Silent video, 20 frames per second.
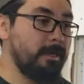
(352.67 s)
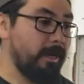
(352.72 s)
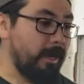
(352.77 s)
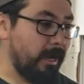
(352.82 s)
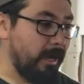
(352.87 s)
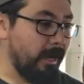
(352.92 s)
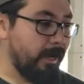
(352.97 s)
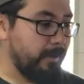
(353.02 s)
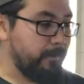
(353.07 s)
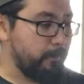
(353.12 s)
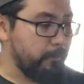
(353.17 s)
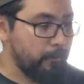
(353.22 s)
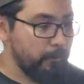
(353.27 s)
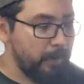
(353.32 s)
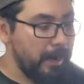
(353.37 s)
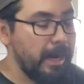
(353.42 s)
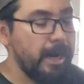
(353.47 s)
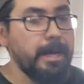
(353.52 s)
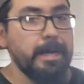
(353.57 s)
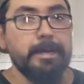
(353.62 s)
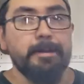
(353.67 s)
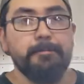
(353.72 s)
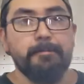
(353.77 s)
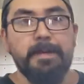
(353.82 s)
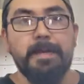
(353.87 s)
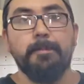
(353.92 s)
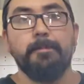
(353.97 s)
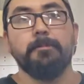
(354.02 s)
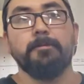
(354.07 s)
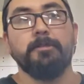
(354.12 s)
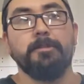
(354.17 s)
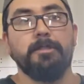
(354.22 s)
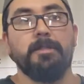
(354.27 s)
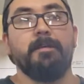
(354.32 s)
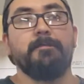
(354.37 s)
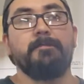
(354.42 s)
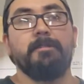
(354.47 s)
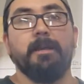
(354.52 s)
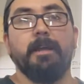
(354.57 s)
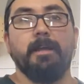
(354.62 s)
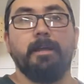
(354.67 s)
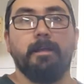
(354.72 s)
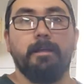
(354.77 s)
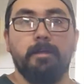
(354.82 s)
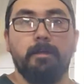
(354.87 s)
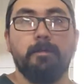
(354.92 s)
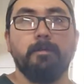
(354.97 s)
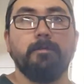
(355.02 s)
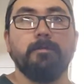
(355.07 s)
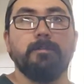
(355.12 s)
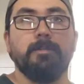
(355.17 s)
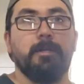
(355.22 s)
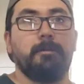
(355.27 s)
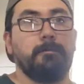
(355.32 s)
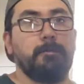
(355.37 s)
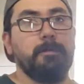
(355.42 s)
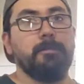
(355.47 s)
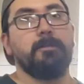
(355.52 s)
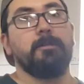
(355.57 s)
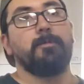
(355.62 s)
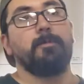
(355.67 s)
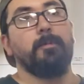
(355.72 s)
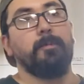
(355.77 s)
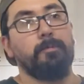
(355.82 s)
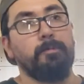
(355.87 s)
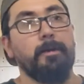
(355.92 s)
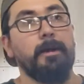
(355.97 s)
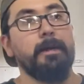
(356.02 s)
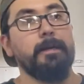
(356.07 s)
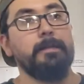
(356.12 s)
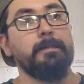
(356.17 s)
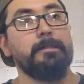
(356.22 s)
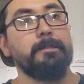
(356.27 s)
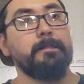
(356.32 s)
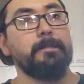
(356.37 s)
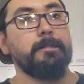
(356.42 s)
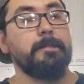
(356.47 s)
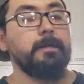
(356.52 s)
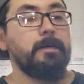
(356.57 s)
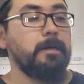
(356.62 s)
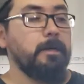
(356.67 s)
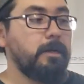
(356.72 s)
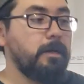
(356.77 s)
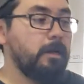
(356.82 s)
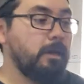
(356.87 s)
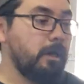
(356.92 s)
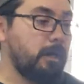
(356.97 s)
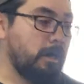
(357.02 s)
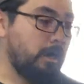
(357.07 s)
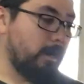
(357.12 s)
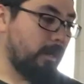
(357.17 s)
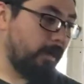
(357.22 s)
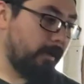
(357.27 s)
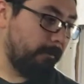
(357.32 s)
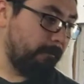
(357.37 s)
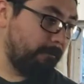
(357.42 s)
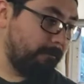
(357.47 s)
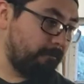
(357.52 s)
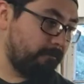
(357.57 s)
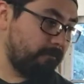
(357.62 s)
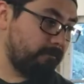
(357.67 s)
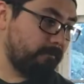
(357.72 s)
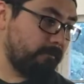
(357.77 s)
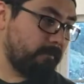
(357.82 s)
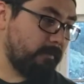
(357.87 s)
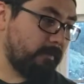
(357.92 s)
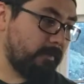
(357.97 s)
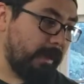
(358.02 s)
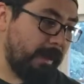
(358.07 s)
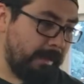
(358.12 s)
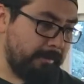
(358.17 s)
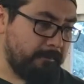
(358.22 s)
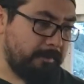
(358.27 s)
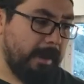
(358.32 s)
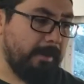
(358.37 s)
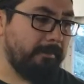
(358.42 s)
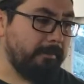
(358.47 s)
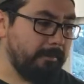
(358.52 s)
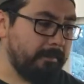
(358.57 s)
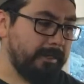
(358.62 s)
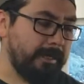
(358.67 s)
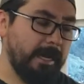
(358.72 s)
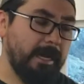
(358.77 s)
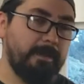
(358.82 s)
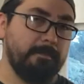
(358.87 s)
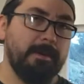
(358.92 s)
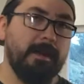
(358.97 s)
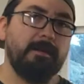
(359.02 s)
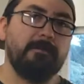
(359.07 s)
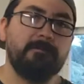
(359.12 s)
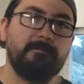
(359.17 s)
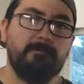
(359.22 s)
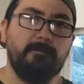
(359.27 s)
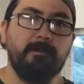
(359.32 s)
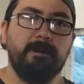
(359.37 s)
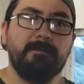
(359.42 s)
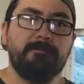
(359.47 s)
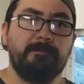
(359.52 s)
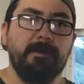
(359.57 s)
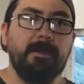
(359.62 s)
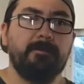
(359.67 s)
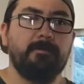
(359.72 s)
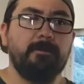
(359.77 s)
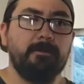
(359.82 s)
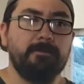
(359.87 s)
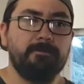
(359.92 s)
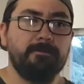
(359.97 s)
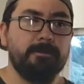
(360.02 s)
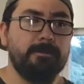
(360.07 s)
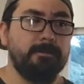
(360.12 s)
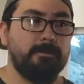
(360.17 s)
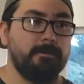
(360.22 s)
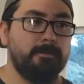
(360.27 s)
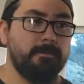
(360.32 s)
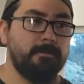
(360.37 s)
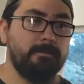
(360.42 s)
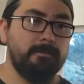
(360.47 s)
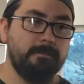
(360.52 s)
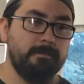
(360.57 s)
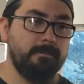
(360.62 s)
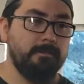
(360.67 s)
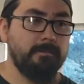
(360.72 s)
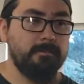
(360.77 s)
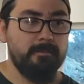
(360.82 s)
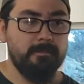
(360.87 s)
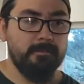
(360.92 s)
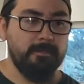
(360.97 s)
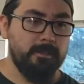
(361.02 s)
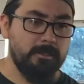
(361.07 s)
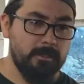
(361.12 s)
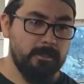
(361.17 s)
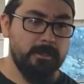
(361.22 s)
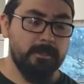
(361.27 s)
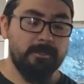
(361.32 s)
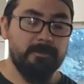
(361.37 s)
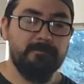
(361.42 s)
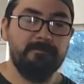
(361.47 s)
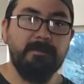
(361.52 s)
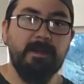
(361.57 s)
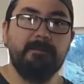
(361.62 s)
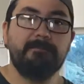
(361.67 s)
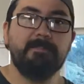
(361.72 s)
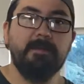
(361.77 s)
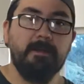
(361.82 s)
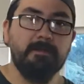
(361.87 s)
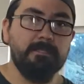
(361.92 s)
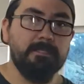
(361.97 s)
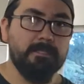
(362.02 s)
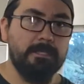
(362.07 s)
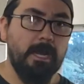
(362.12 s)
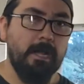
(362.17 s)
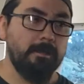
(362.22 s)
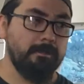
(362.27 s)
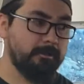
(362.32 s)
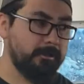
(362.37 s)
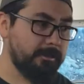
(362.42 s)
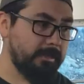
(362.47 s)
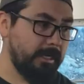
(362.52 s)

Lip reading: I buy people's stuff that I can use at a reasonable price. I probably got about $4,500, a little under $5,000